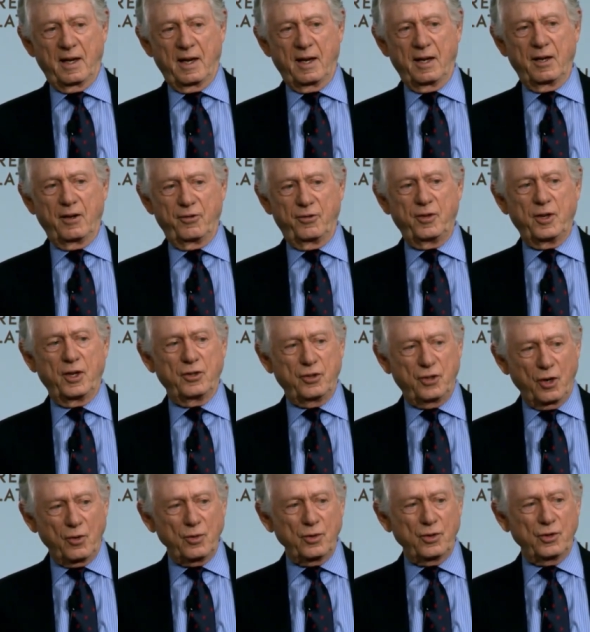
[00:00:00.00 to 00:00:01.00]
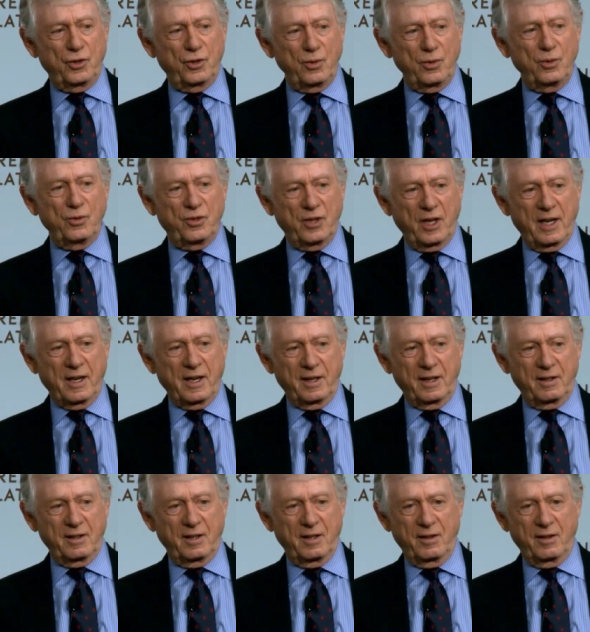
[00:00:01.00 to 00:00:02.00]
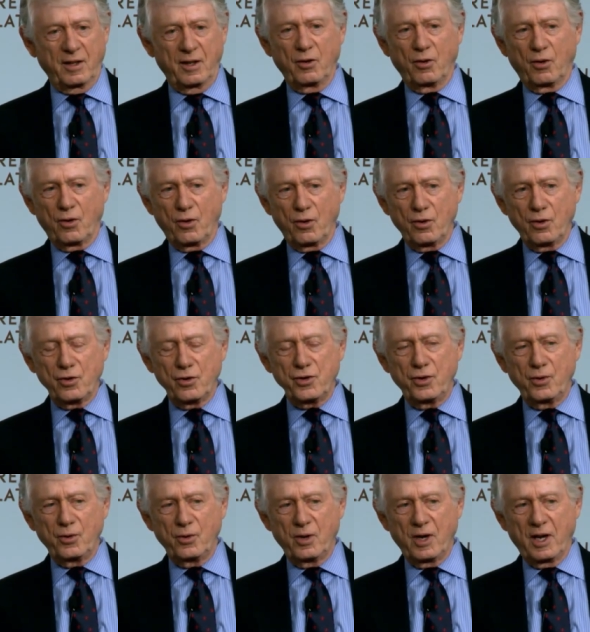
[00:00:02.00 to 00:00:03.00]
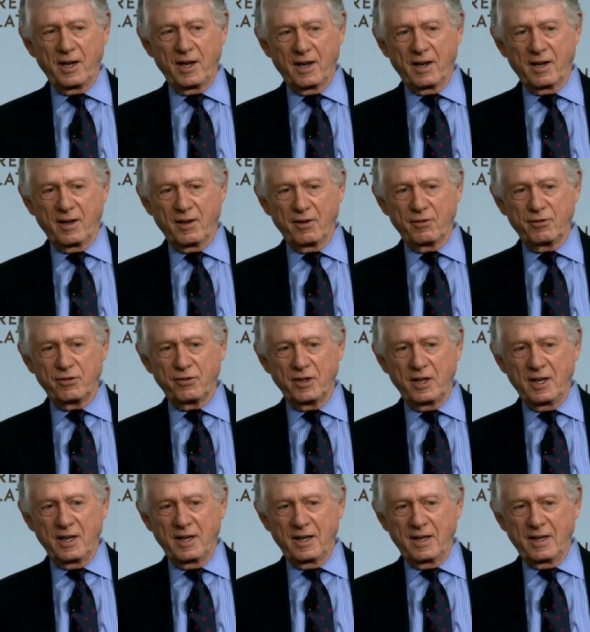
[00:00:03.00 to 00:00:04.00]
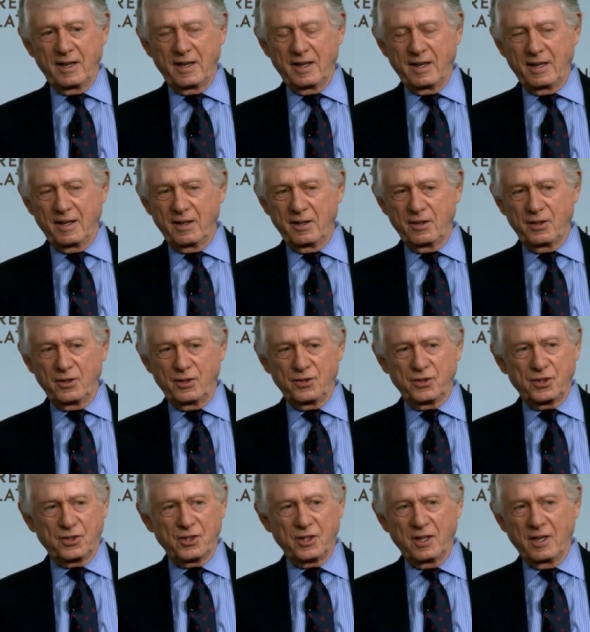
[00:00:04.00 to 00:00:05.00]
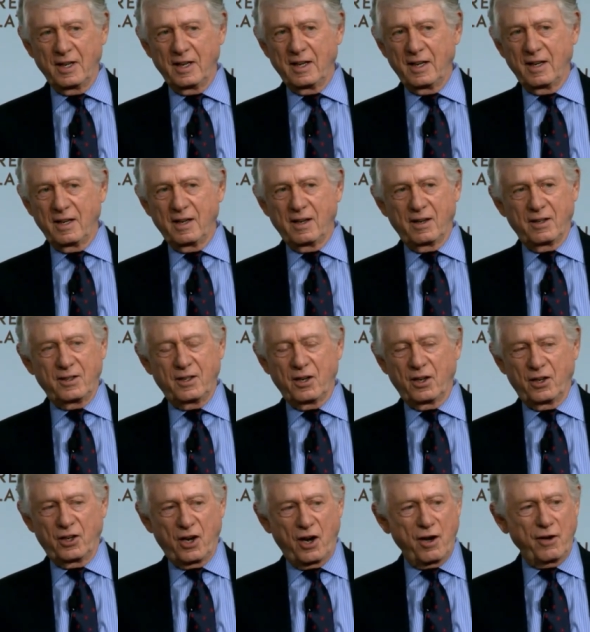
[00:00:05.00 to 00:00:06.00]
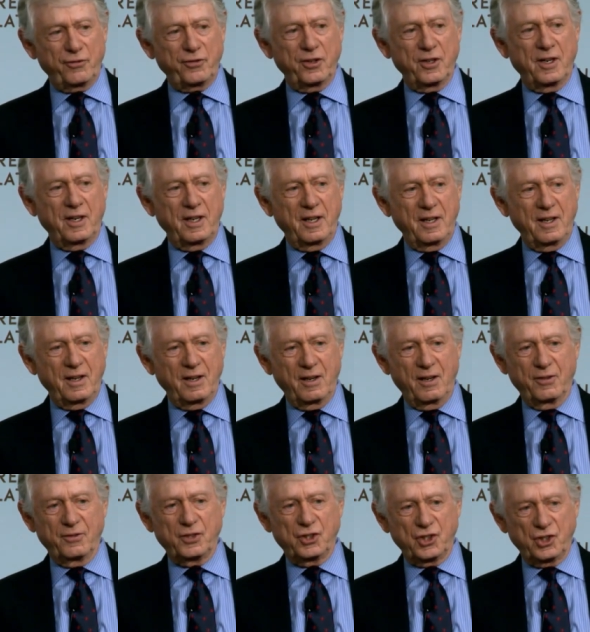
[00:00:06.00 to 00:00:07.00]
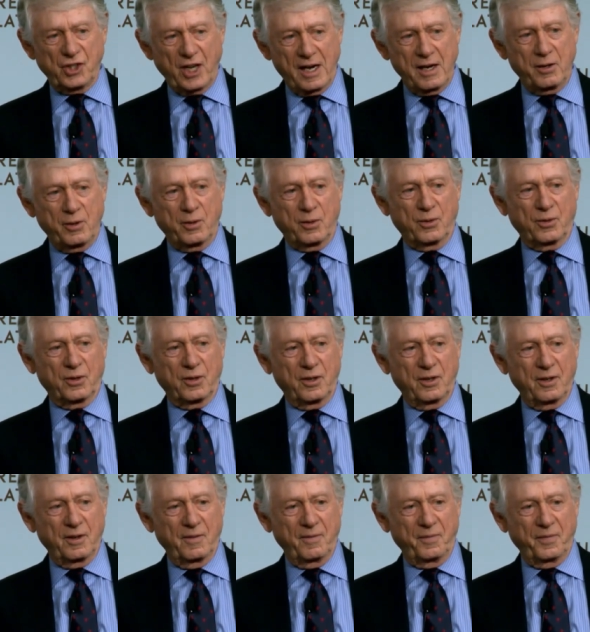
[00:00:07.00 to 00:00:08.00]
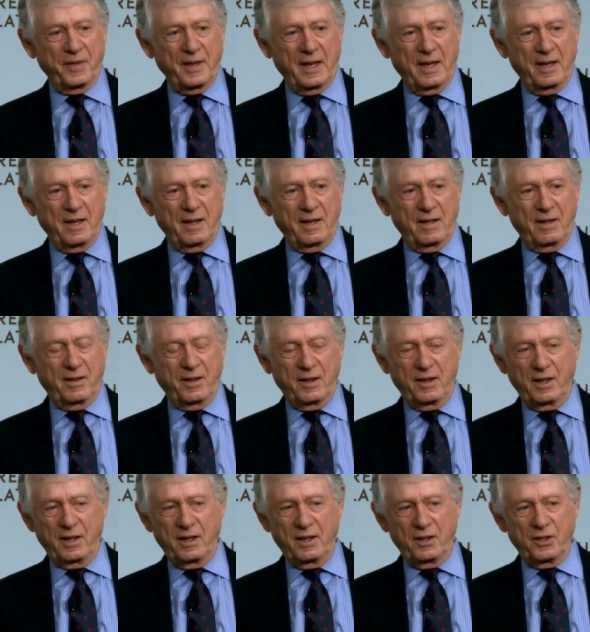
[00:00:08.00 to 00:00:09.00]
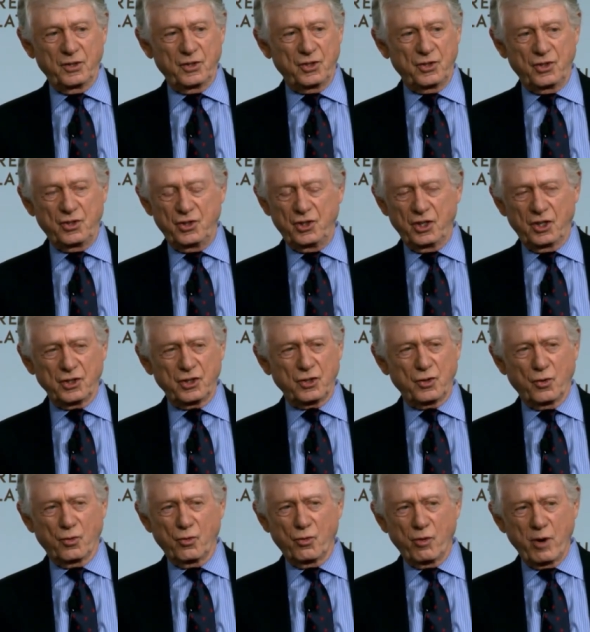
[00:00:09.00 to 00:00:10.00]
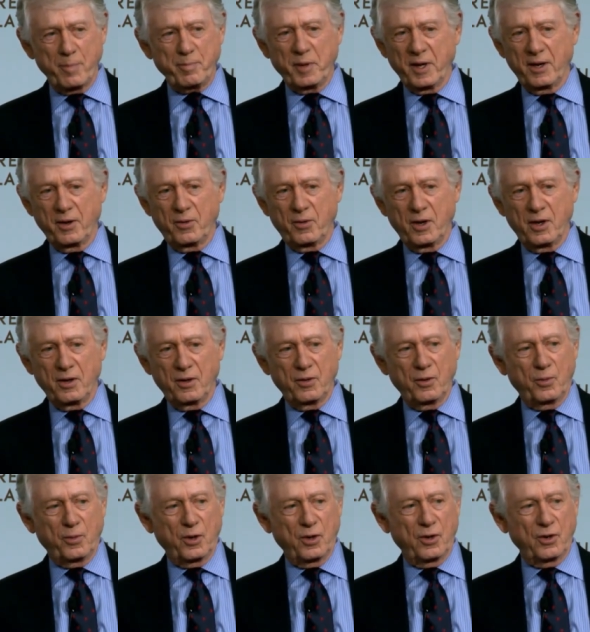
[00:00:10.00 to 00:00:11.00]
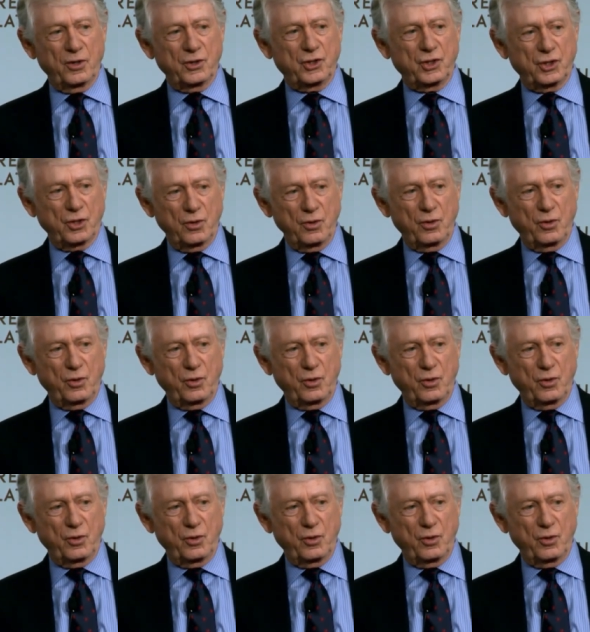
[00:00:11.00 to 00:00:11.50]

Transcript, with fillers: And if you don't do that, then all you have is a cacophony of sound that is just ripping around the world so